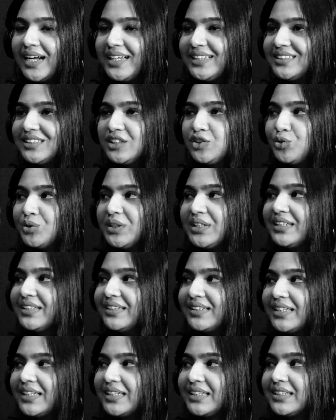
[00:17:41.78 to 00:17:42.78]
I didn't really
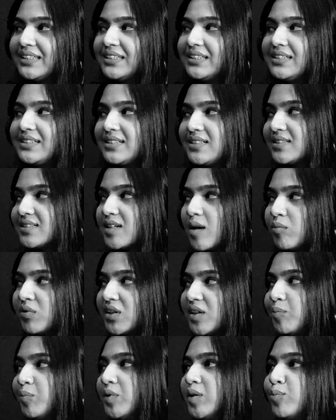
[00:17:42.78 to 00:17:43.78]
think that this is
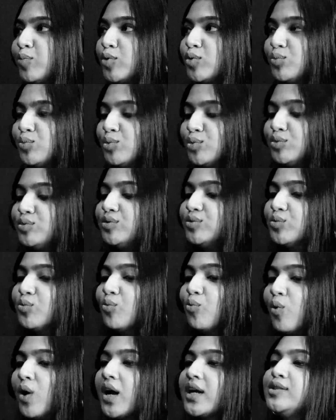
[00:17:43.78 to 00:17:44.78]
something people would
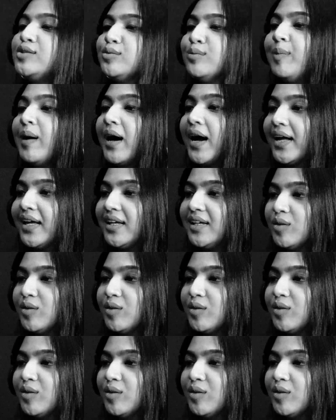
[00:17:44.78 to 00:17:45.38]
want to buy